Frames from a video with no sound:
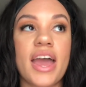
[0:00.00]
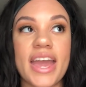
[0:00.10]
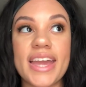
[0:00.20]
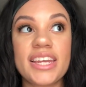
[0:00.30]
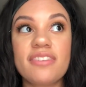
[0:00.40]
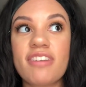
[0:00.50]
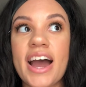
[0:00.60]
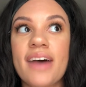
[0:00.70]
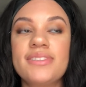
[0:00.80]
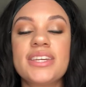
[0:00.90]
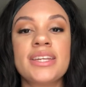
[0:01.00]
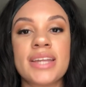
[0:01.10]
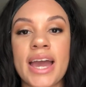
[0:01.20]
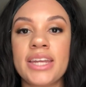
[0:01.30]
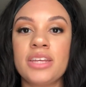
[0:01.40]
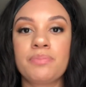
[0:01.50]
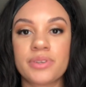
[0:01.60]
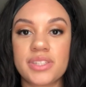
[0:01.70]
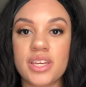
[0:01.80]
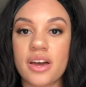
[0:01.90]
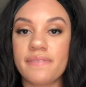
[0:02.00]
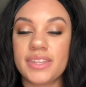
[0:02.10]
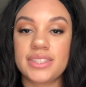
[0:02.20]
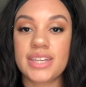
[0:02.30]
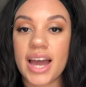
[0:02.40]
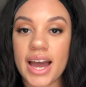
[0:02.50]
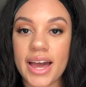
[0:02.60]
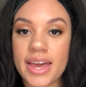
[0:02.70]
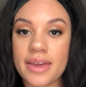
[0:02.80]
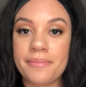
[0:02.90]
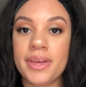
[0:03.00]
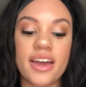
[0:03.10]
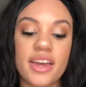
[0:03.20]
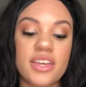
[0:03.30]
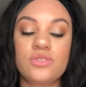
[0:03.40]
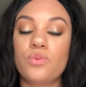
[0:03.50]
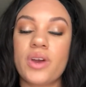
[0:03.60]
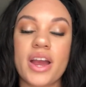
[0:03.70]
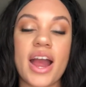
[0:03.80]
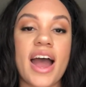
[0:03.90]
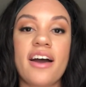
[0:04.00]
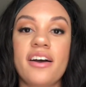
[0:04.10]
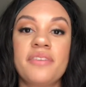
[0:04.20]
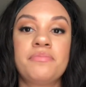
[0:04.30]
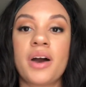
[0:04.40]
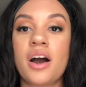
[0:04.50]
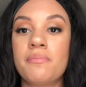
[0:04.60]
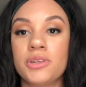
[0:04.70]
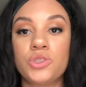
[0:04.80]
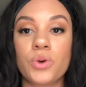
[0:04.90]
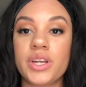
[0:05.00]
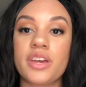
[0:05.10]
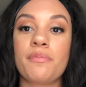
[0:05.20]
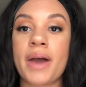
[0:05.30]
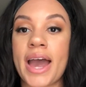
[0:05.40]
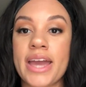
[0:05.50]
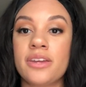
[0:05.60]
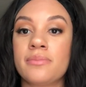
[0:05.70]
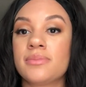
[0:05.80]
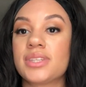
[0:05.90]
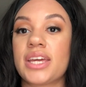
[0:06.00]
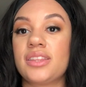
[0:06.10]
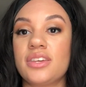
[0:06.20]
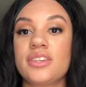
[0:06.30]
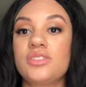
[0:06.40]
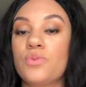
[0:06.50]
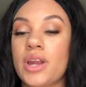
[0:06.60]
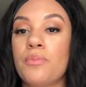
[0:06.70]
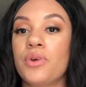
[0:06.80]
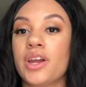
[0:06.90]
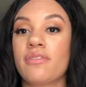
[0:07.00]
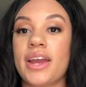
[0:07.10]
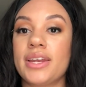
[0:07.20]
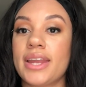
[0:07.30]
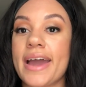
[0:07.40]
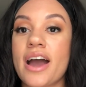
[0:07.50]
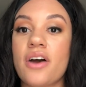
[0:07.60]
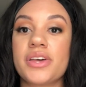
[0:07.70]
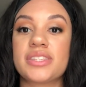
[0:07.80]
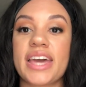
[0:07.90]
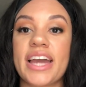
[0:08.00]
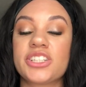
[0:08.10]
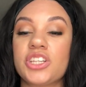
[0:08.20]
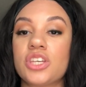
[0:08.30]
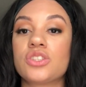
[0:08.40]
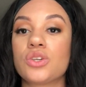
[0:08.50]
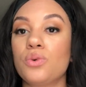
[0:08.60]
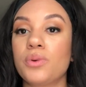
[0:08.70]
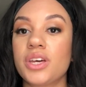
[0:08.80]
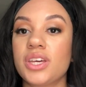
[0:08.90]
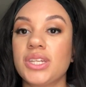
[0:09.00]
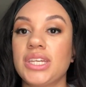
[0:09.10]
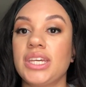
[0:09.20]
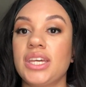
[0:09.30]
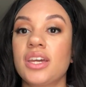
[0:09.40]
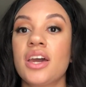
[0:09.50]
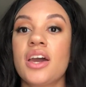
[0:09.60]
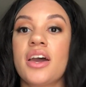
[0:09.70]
85 to 90% of the time. Is where I have bought majority of my items. Like this, what I'm wearing right now is actually a scuba hoodie